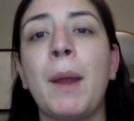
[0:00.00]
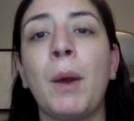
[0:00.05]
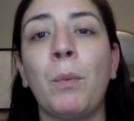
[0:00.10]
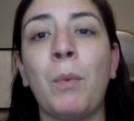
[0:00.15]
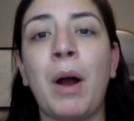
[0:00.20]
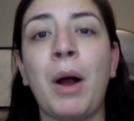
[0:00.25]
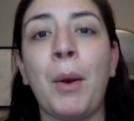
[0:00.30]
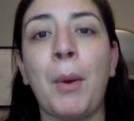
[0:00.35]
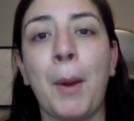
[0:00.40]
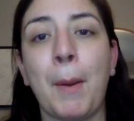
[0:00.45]

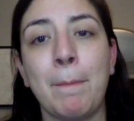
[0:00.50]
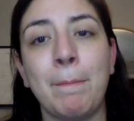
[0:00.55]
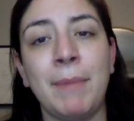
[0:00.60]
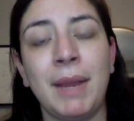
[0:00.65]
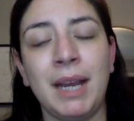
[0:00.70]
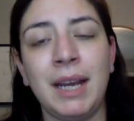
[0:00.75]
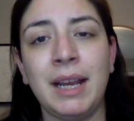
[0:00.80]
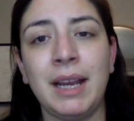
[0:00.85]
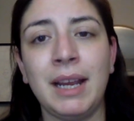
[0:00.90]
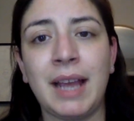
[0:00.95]
While
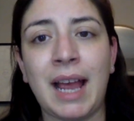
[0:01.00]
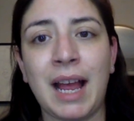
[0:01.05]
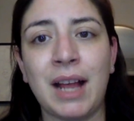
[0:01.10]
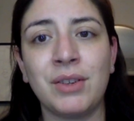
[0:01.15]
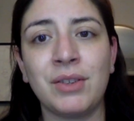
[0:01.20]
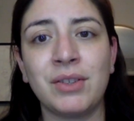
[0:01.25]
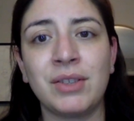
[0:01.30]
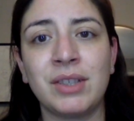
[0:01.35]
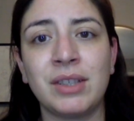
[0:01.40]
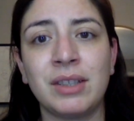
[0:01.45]
many
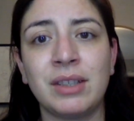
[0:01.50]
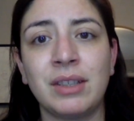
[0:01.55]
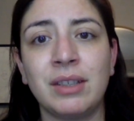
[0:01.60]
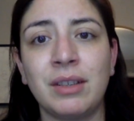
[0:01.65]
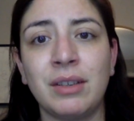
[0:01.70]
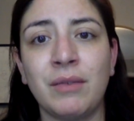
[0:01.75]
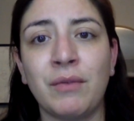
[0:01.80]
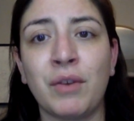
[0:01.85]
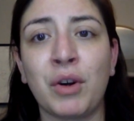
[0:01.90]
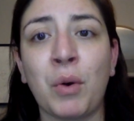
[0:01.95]
accounts
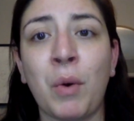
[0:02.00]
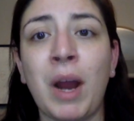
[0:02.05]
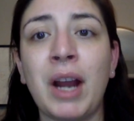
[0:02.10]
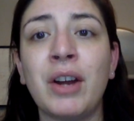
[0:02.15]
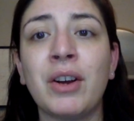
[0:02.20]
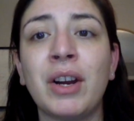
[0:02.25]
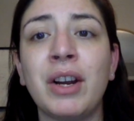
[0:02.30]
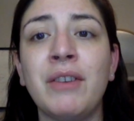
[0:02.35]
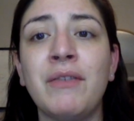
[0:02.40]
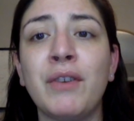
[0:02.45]

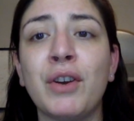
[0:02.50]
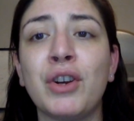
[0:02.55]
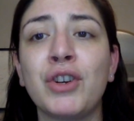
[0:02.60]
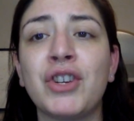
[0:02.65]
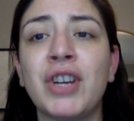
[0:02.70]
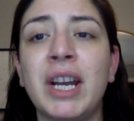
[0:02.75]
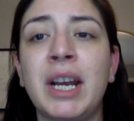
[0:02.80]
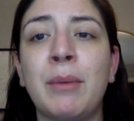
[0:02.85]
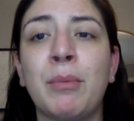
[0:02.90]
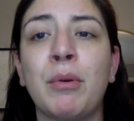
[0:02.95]
require
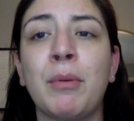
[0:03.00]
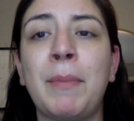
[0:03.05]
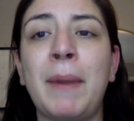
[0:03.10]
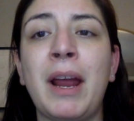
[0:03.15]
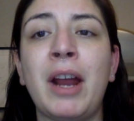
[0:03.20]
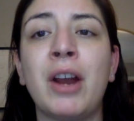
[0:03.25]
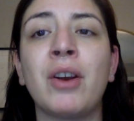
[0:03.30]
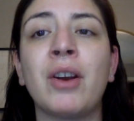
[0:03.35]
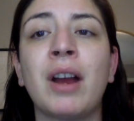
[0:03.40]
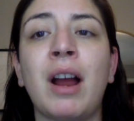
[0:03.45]
conversion to
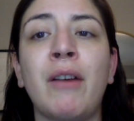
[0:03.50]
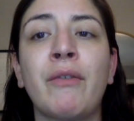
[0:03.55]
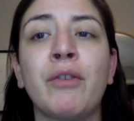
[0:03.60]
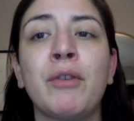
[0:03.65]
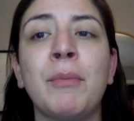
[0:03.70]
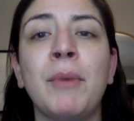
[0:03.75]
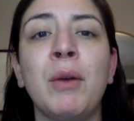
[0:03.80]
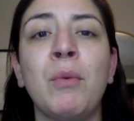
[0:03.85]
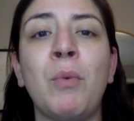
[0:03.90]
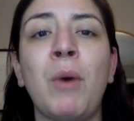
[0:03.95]
prepare
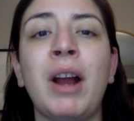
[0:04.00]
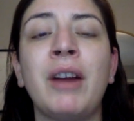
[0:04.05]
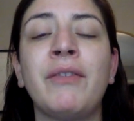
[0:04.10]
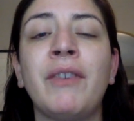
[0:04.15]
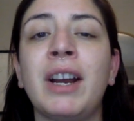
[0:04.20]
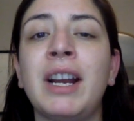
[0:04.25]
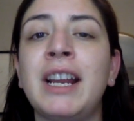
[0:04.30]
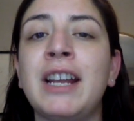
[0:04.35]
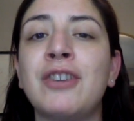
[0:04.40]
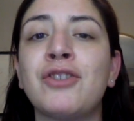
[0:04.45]
government-wide
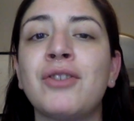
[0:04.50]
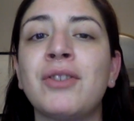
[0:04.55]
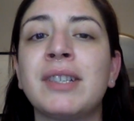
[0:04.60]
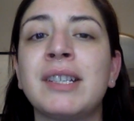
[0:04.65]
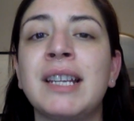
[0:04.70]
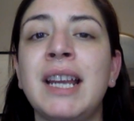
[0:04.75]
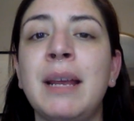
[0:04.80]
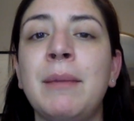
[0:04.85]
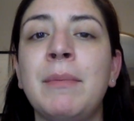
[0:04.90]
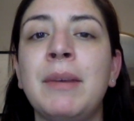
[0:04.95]
financial
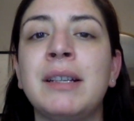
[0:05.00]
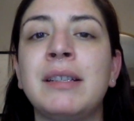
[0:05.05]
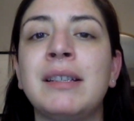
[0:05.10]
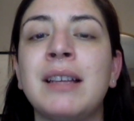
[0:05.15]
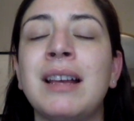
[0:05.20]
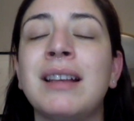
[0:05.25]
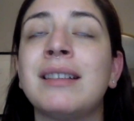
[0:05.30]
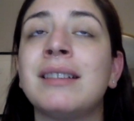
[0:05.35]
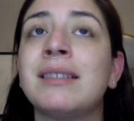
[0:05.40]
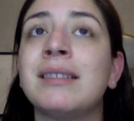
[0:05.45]
statements,
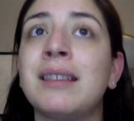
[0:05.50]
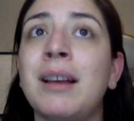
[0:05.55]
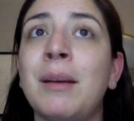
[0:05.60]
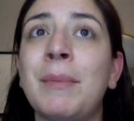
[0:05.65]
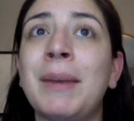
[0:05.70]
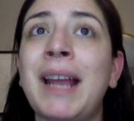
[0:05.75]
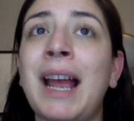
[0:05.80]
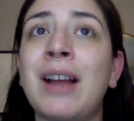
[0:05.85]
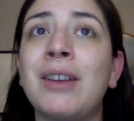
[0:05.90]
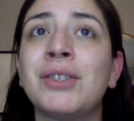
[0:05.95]

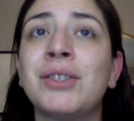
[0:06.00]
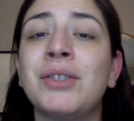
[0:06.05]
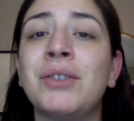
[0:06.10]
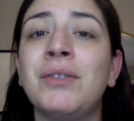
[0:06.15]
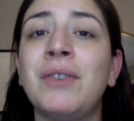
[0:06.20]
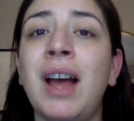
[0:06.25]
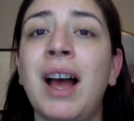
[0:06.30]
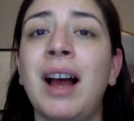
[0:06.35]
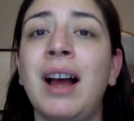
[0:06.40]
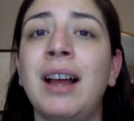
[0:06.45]
some accounts
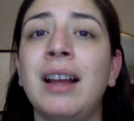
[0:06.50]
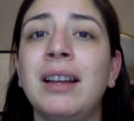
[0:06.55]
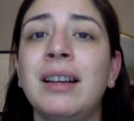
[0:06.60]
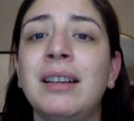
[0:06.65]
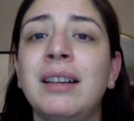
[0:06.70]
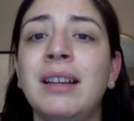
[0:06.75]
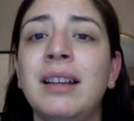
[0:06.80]
do not.